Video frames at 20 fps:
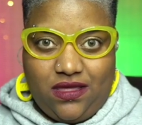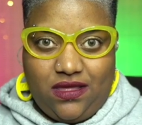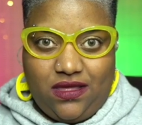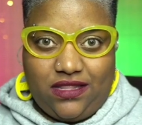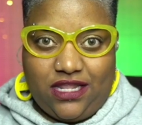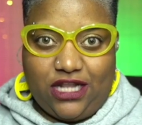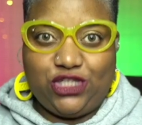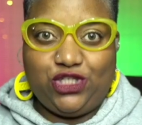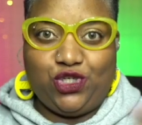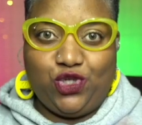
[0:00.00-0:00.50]

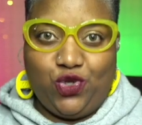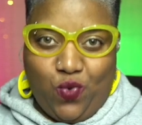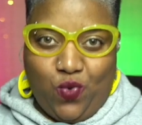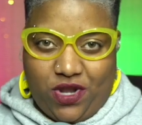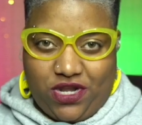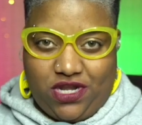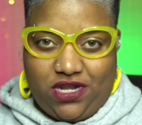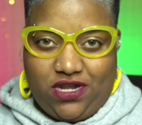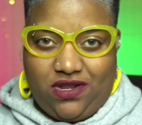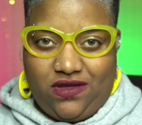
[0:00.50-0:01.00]
that you want
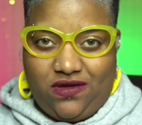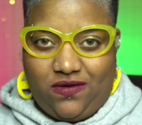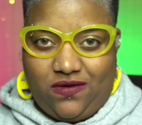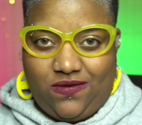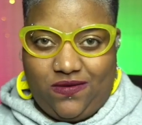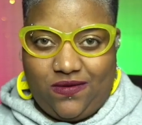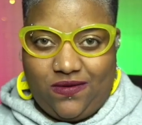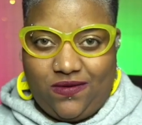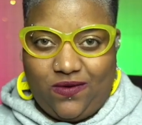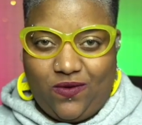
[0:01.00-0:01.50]
to know
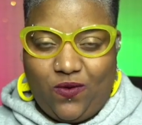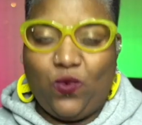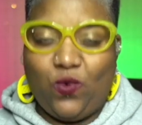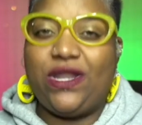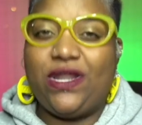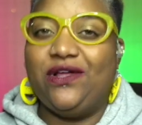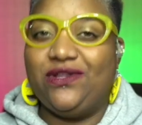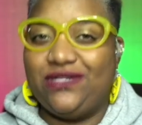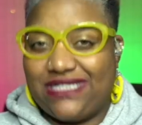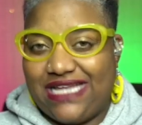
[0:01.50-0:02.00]
what
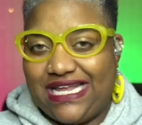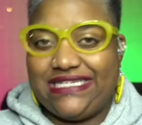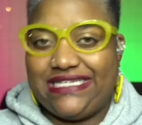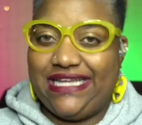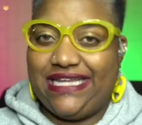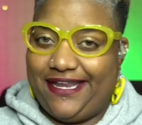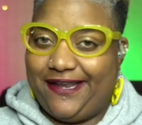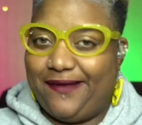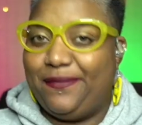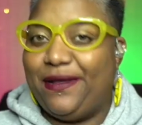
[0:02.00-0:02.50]
else I
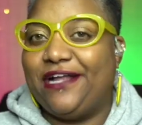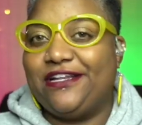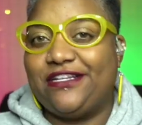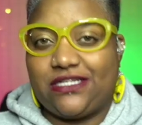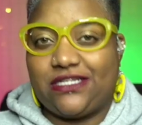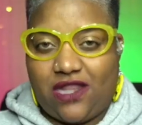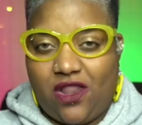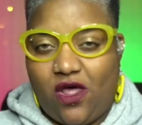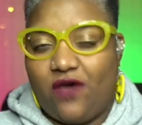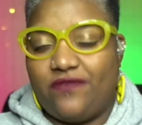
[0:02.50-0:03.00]
said about the
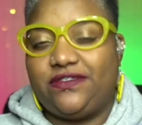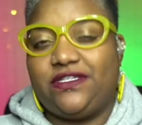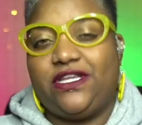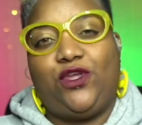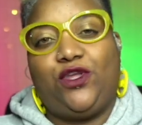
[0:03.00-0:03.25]
sloths and